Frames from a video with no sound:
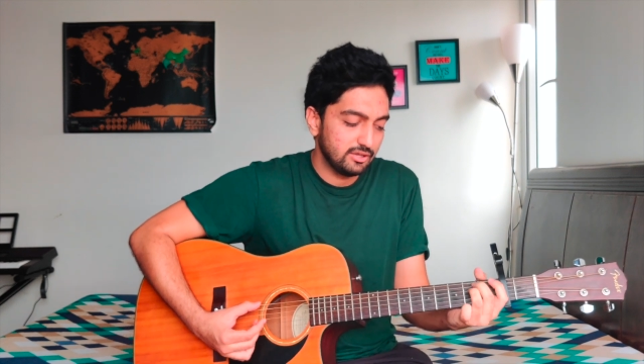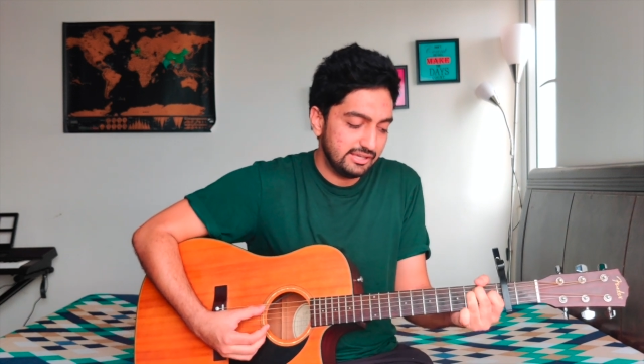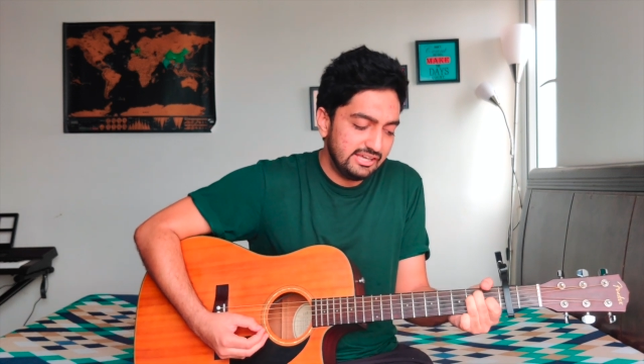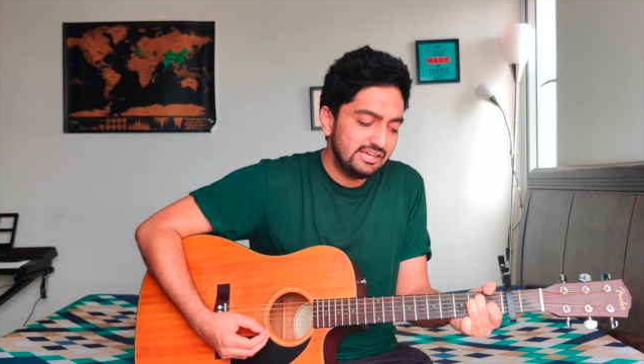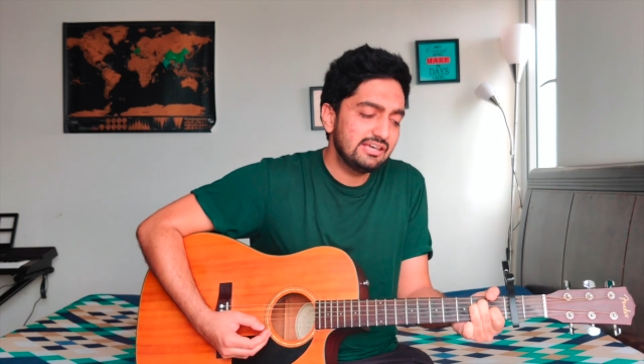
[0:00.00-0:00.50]

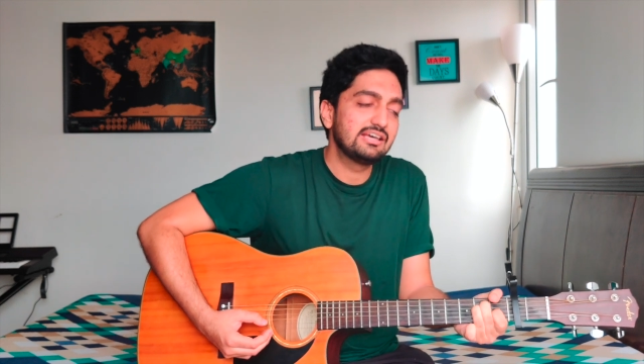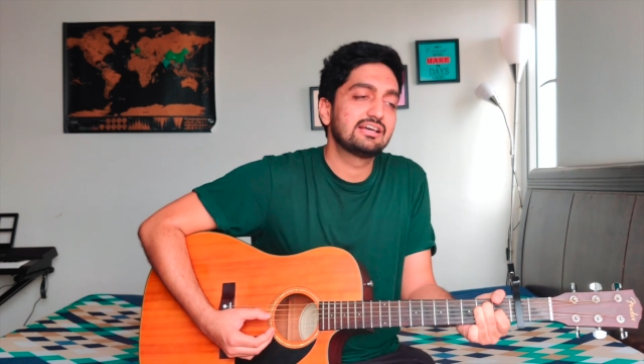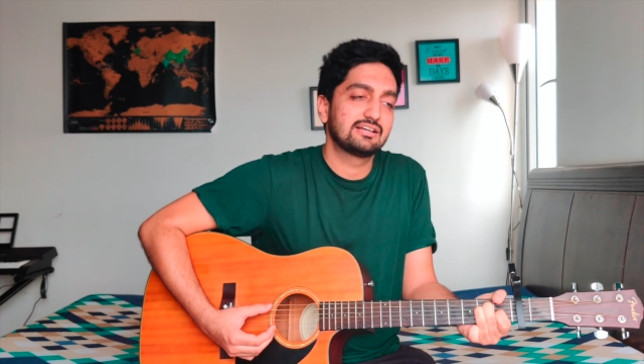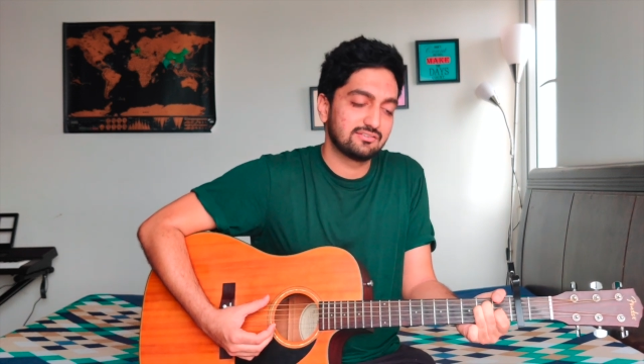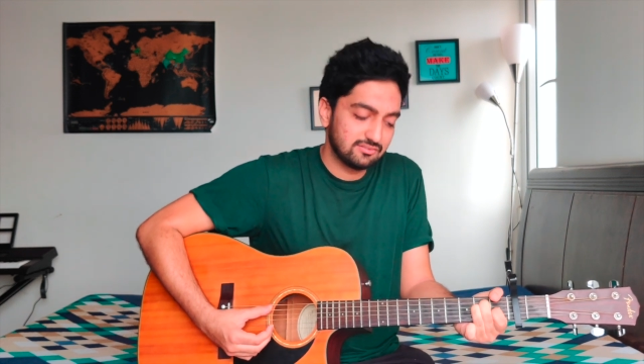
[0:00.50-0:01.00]
E,
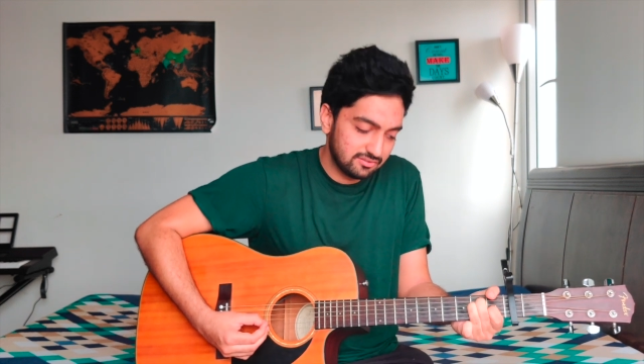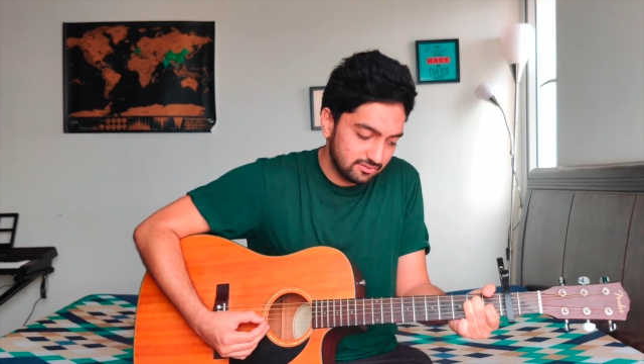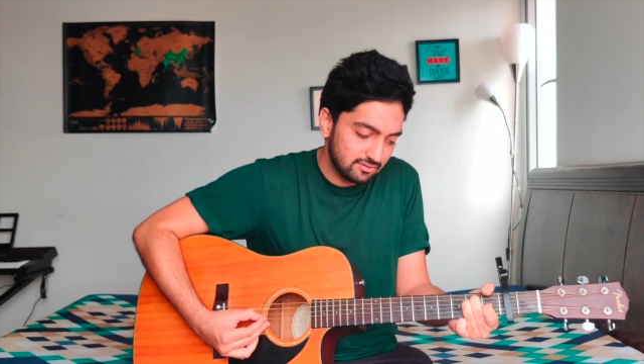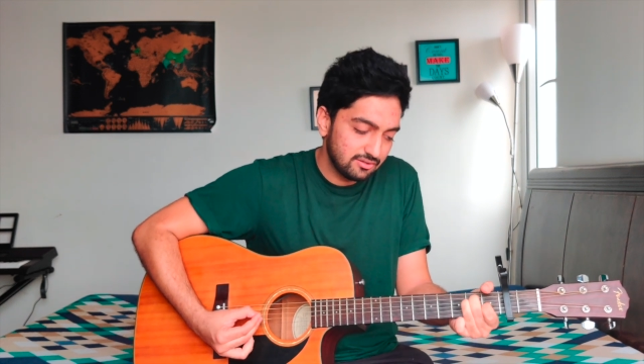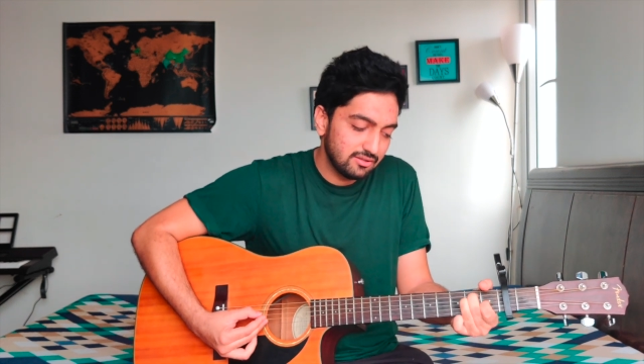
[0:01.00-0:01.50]

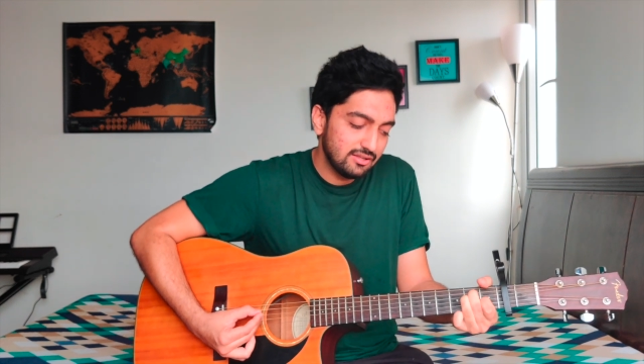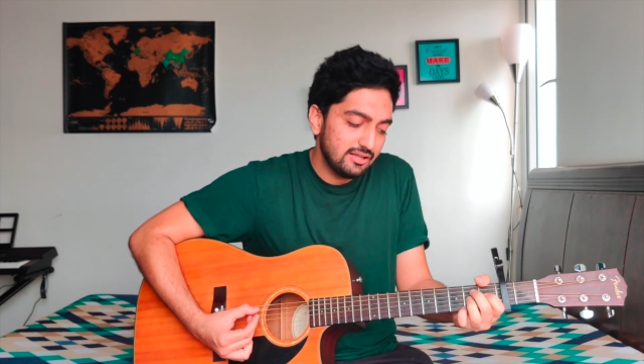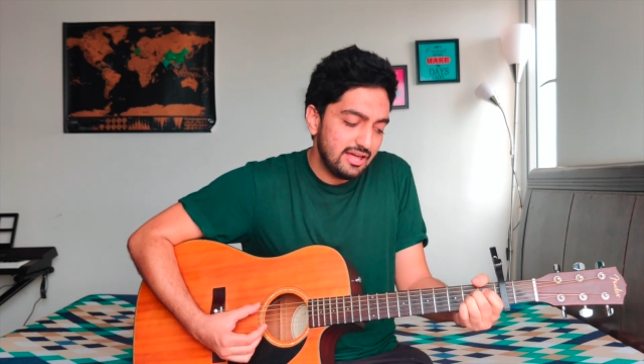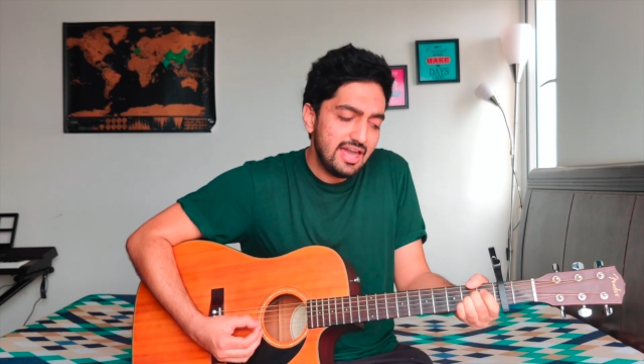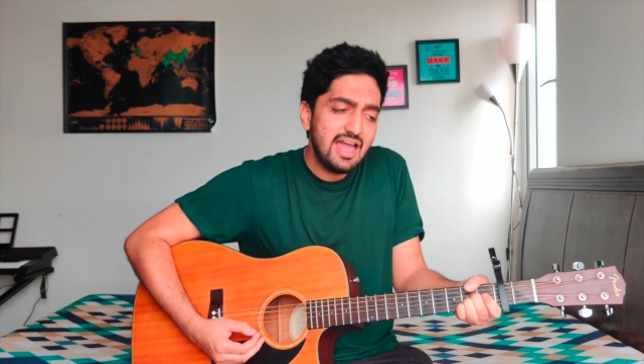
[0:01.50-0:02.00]

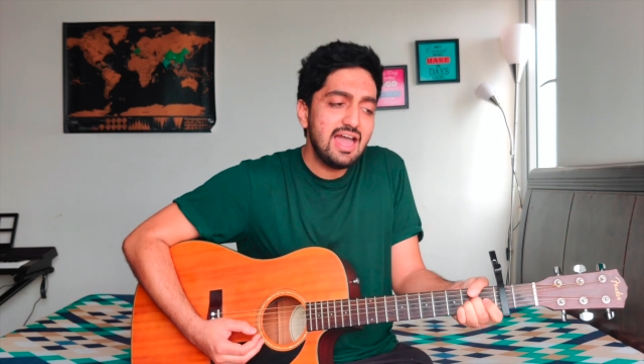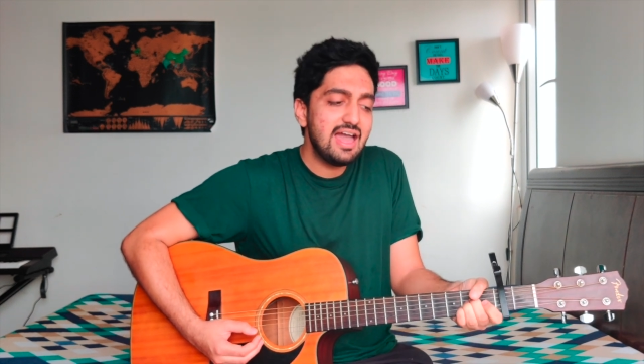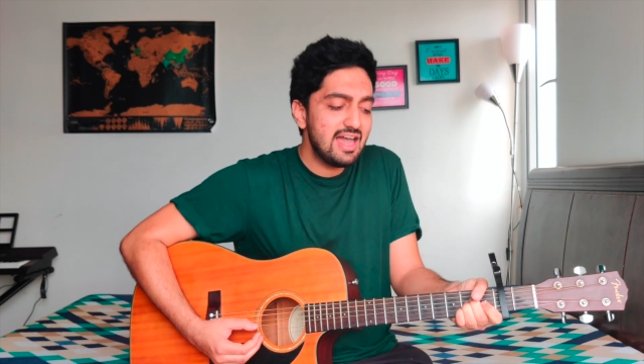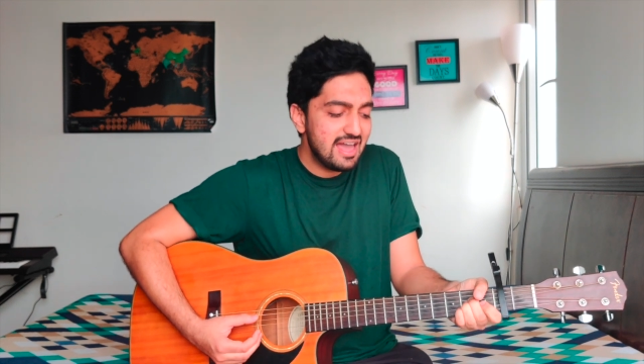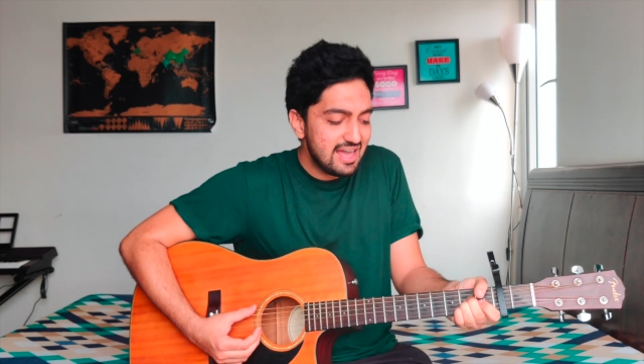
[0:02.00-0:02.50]

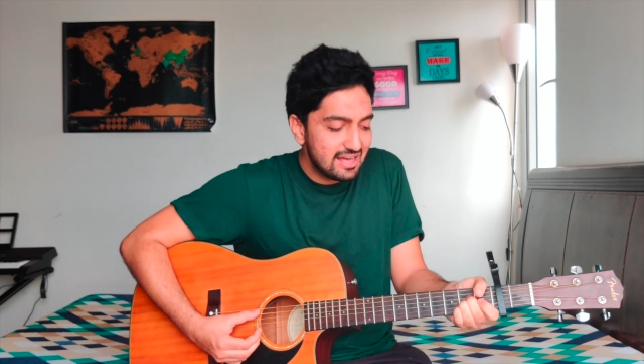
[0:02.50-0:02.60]
A,